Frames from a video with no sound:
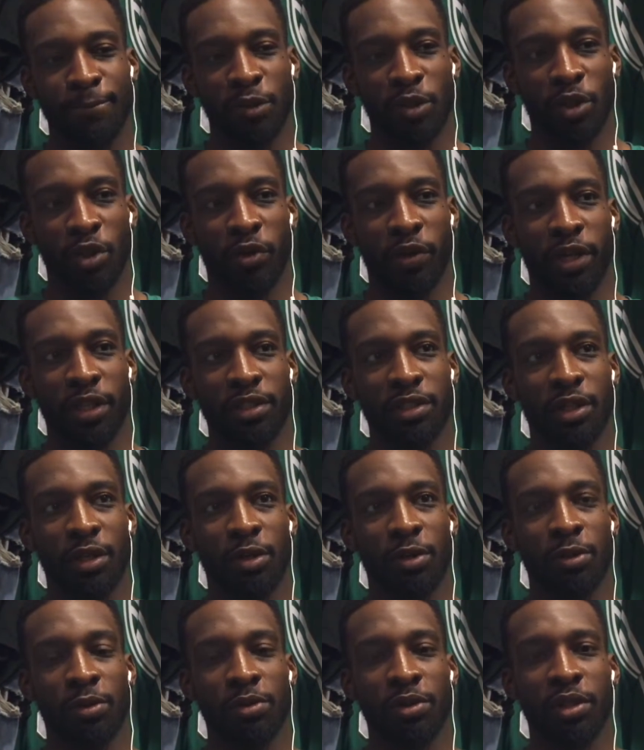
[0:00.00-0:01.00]
The gray
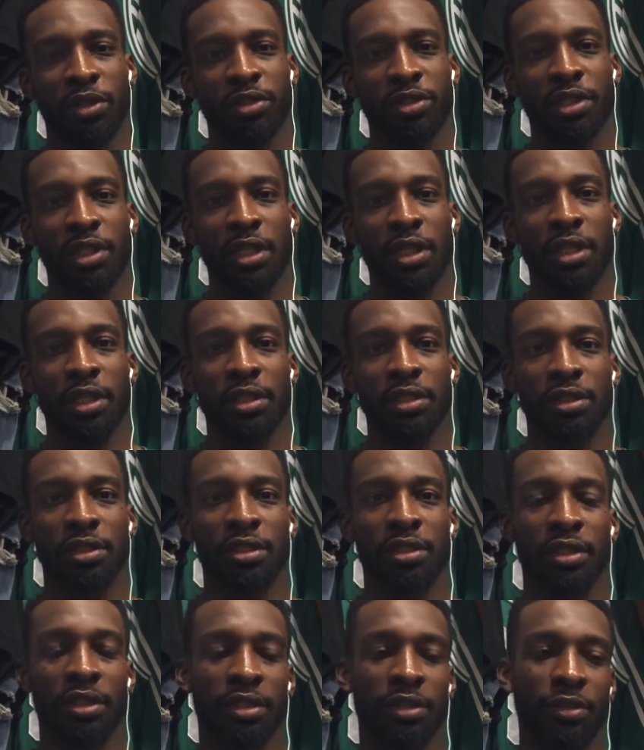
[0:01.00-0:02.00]
toe
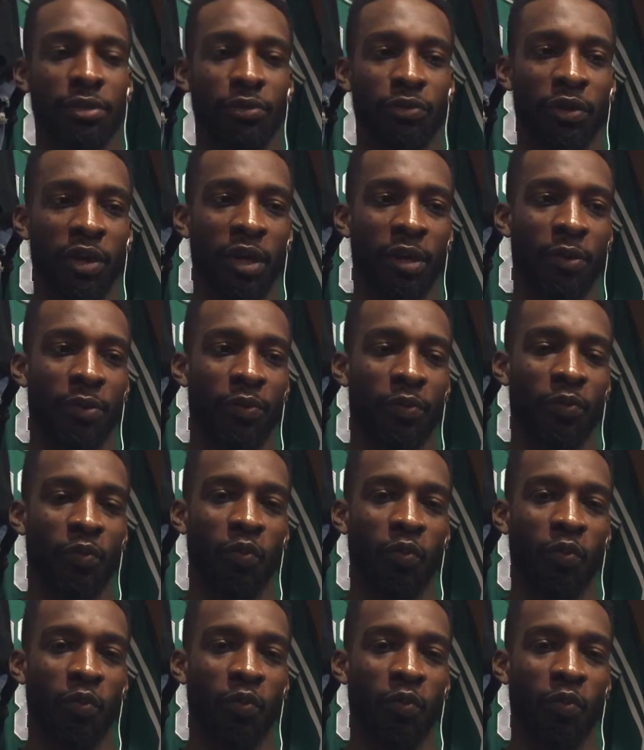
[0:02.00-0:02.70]
13s, the red,